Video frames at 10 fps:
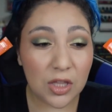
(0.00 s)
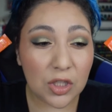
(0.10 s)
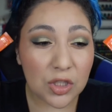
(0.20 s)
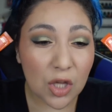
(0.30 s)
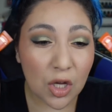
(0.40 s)

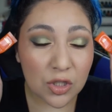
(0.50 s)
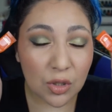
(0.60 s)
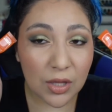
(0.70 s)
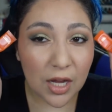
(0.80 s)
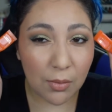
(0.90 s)
There's also
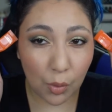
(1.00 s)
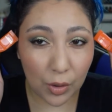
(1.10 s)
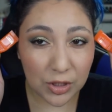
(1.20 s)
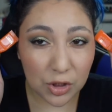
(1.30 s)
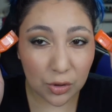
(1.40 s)
also like a
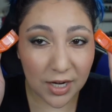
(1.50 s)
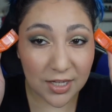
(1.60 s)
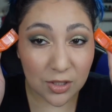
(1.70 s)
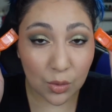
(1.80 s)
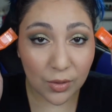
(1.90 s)

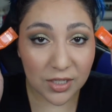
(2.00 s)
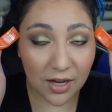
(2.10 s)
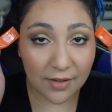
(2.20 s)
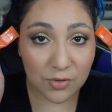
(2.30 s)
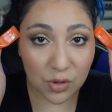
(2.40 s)
moisturizer, which
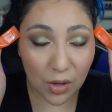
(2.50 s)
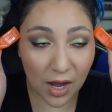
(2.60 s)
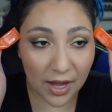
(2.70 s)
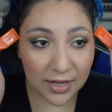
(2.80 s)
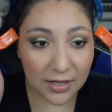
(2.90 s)
I've
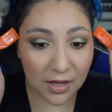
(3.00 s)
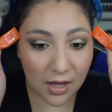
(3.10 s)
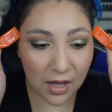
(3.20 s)
tried.